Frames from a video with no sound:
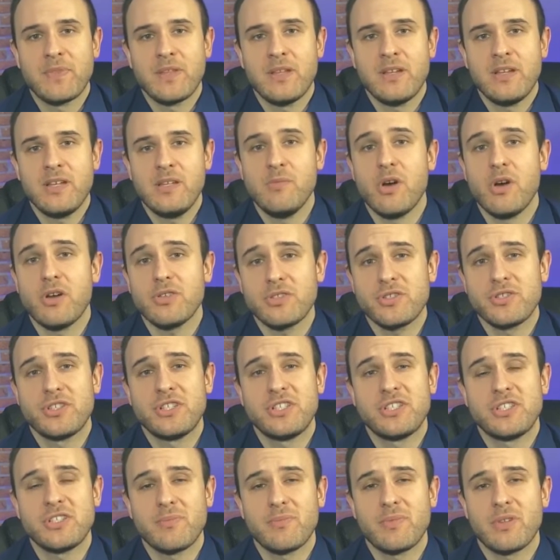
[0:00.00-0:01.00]
You may also see
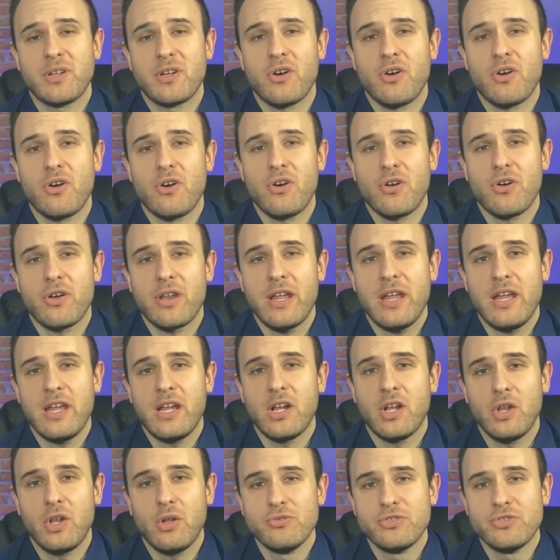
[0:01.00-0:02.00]
something called a
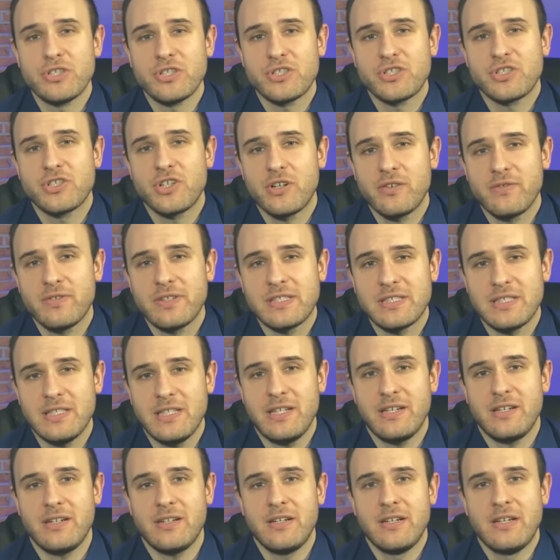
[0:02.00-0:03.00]
closing service
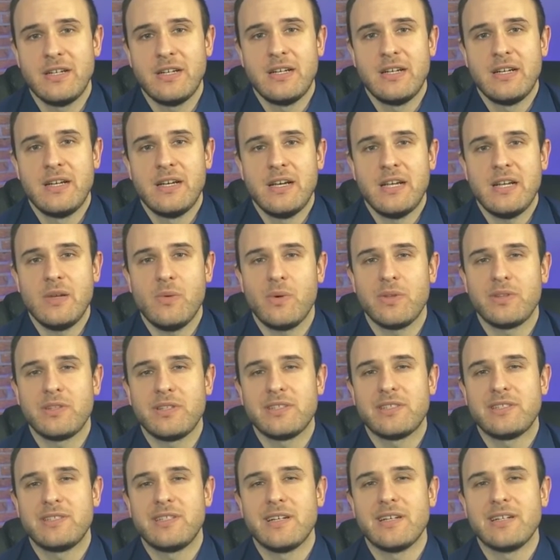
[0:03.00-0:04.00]
letter. And what
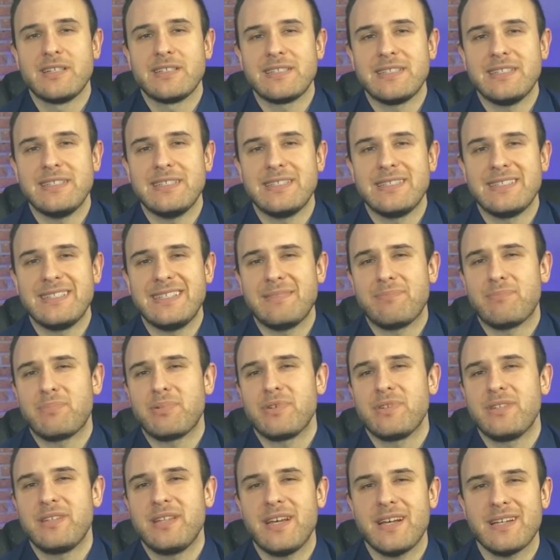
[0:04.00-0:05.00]
this does is it
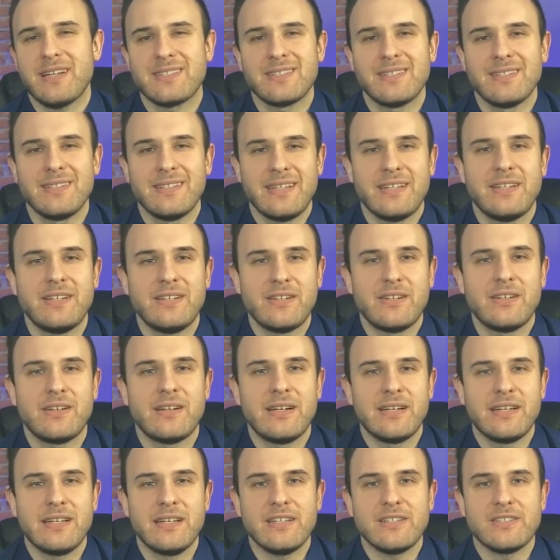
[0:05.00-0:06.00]
protects the lender
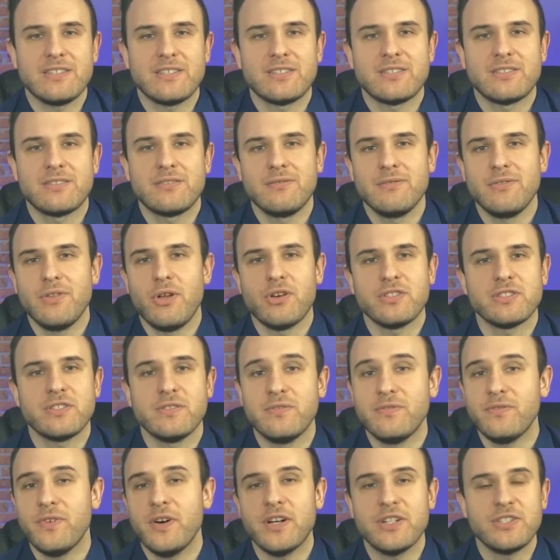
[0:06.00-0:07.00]
against loss of
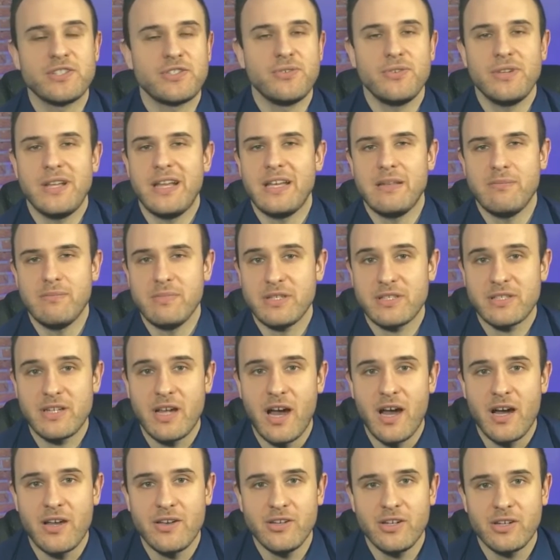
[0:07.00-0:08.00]
funds due to any
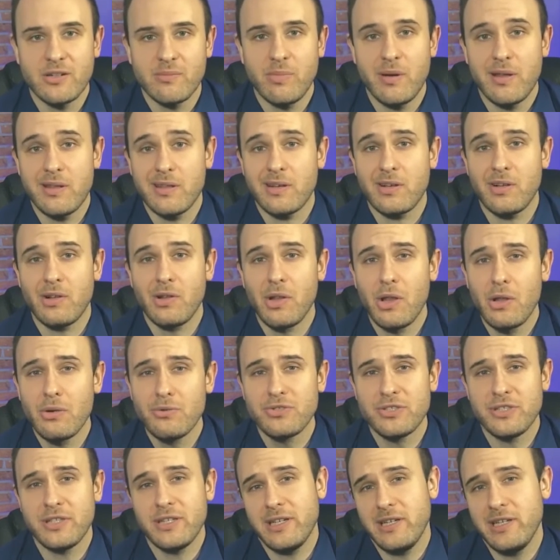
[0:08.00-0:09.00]
misconduct by the
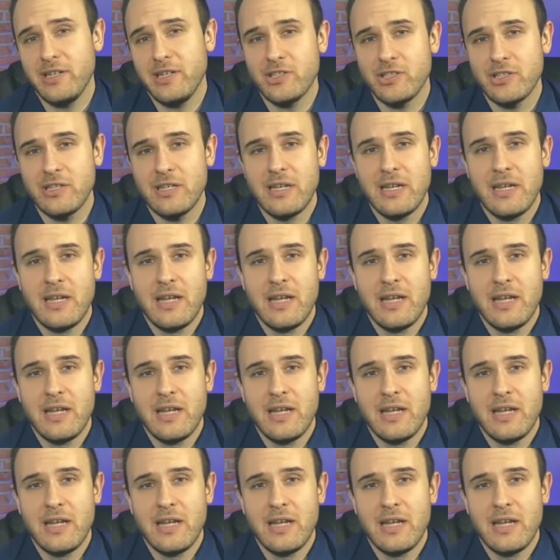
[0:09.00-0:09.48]
closing agent.